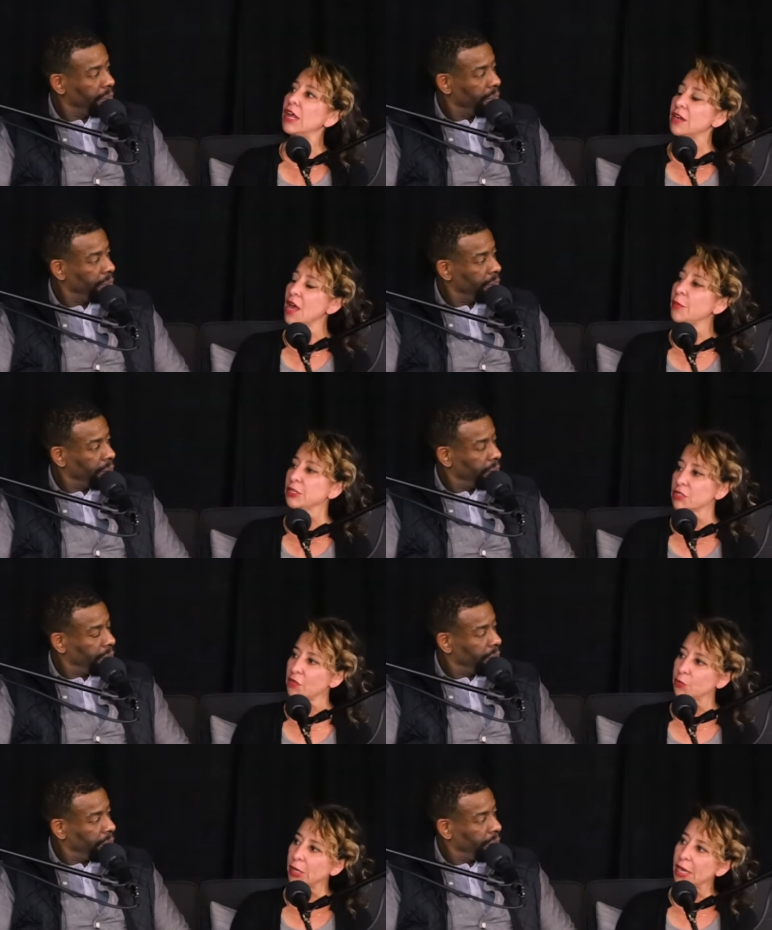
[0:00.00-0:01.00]
Speaker 1: it had not been
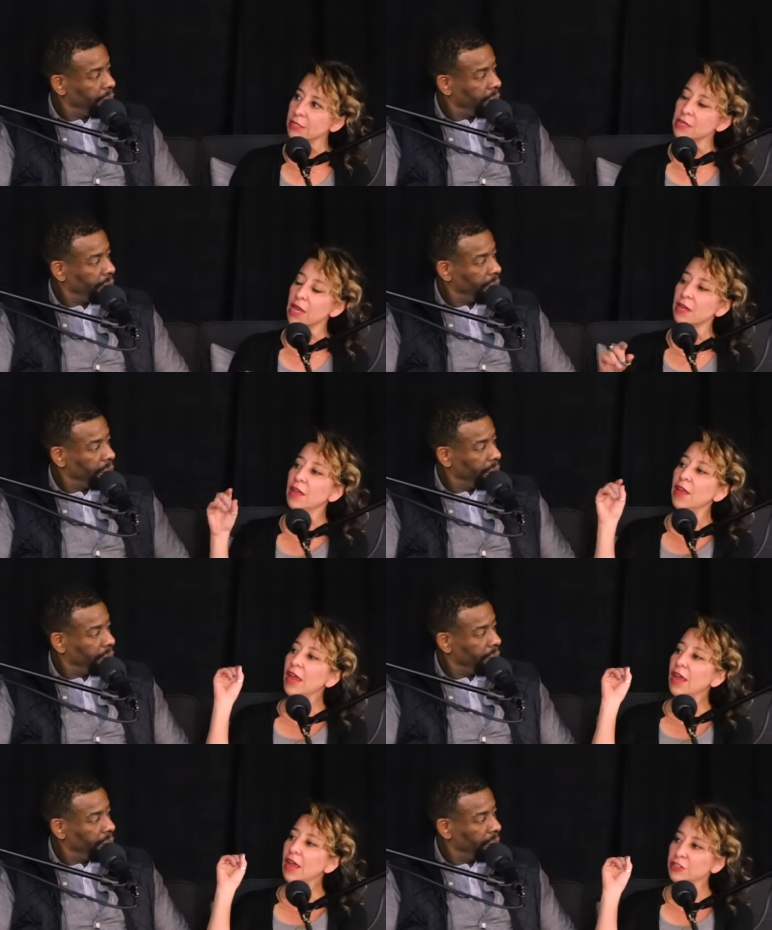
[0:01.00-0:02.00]
discovered by Einstein
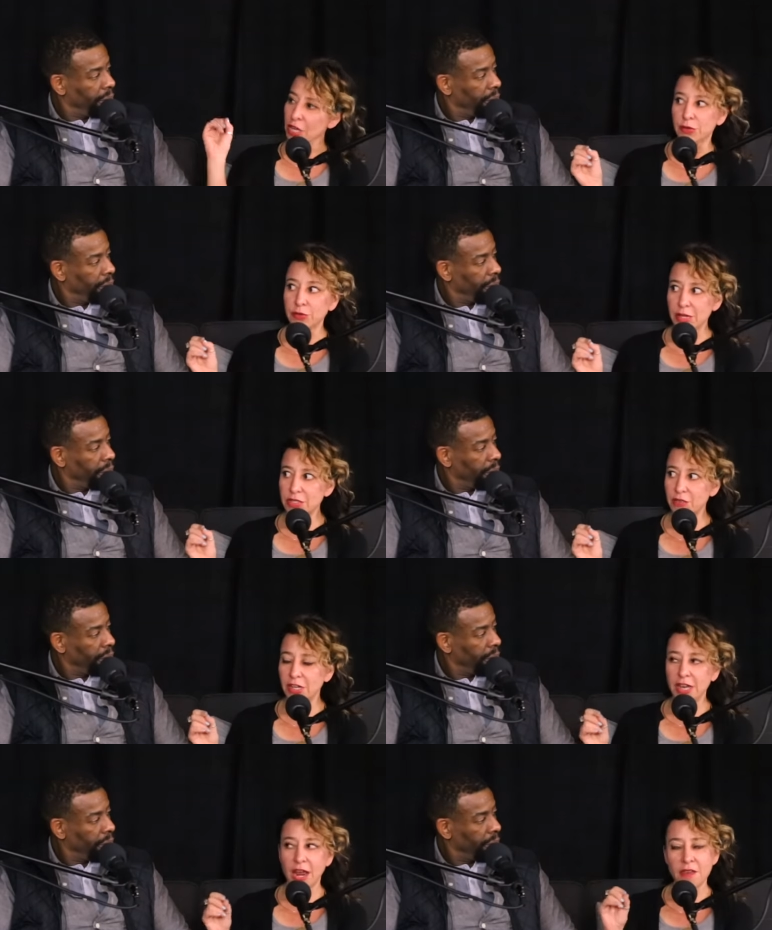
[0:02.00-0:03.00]
general
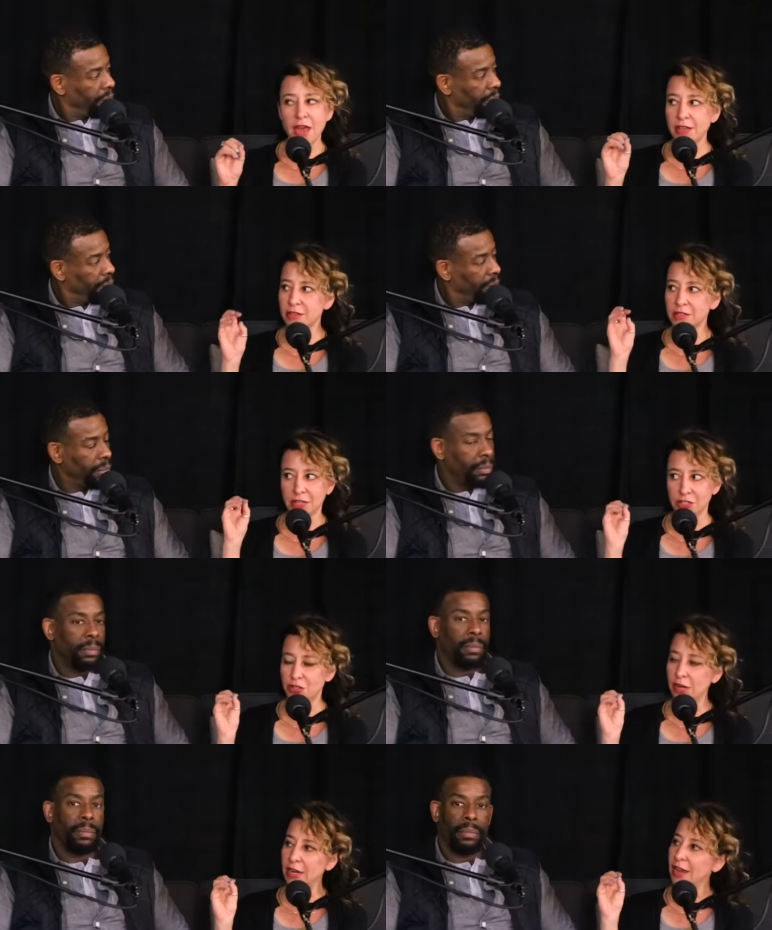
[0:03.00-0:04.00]
relativity, and That's
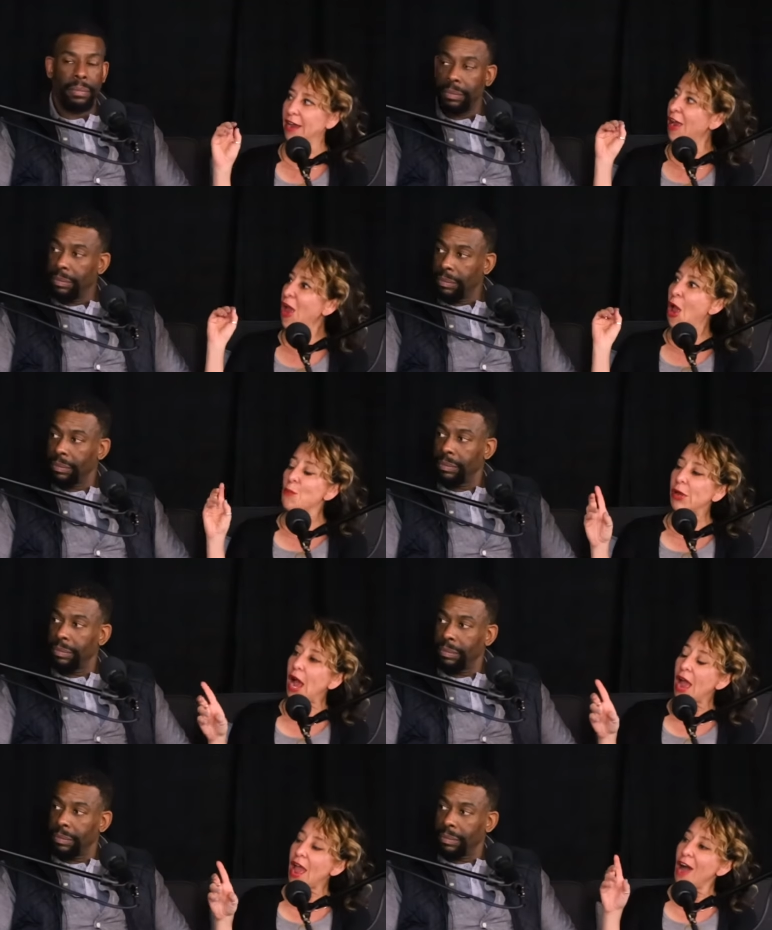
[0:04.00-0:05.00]
intriguing. among your
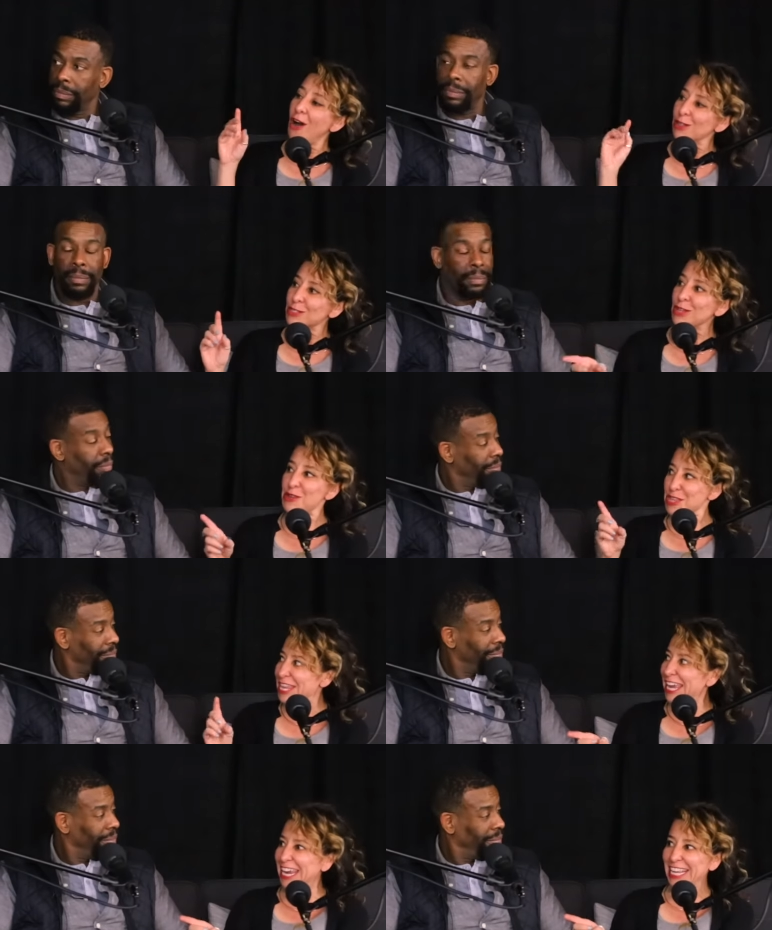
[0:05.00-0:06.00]
colleagues. I also
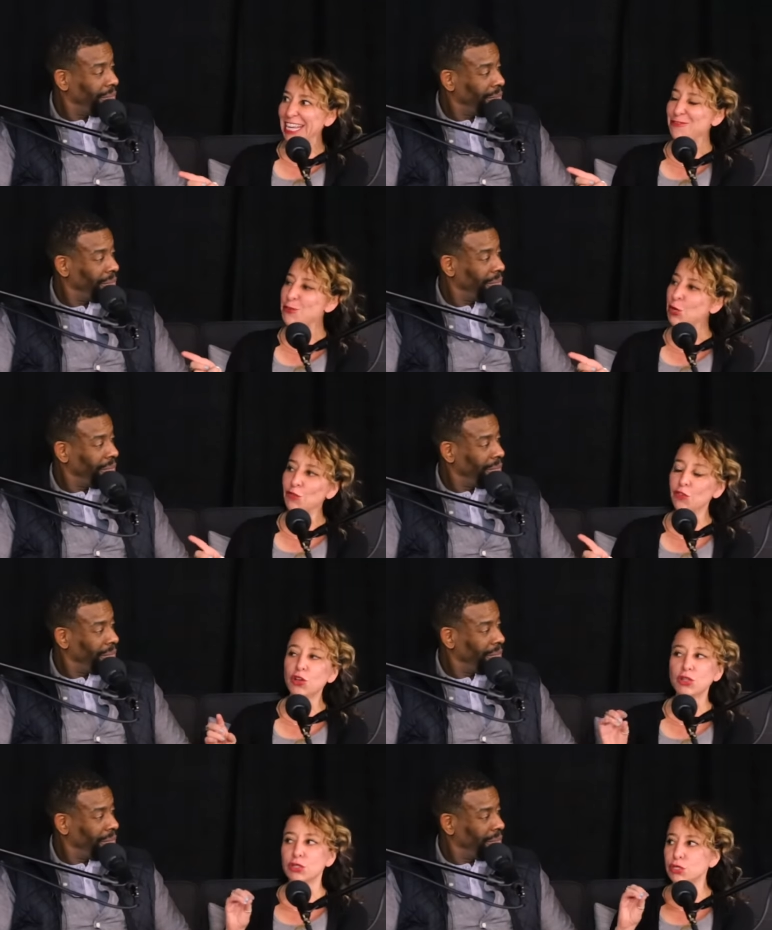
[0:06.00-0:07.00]
think it would have
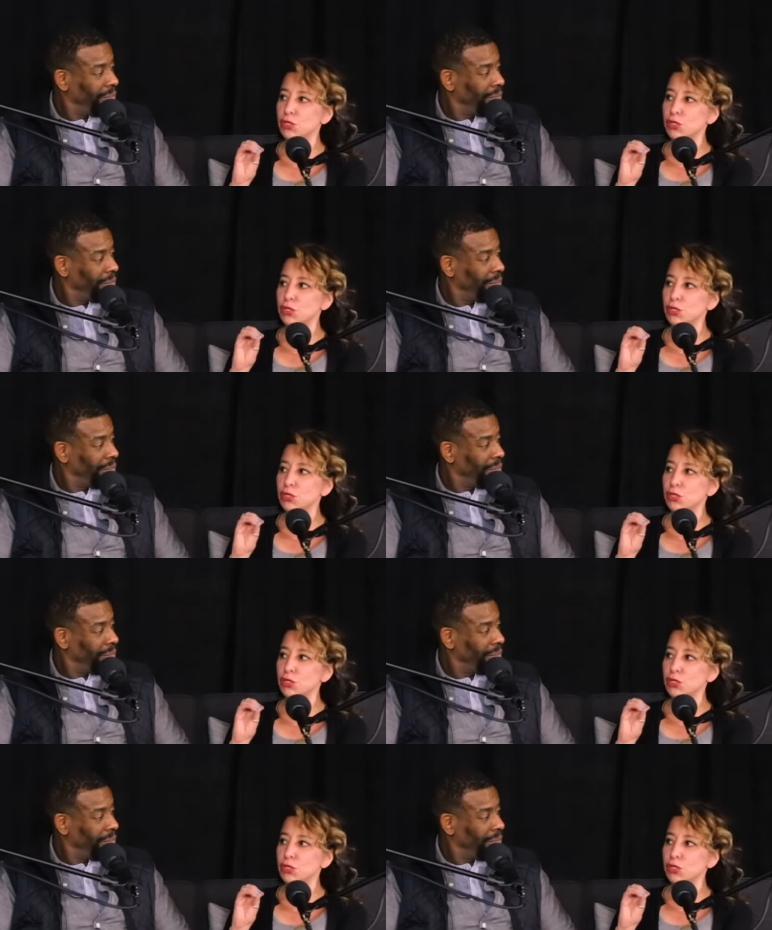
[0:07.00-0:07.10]
looked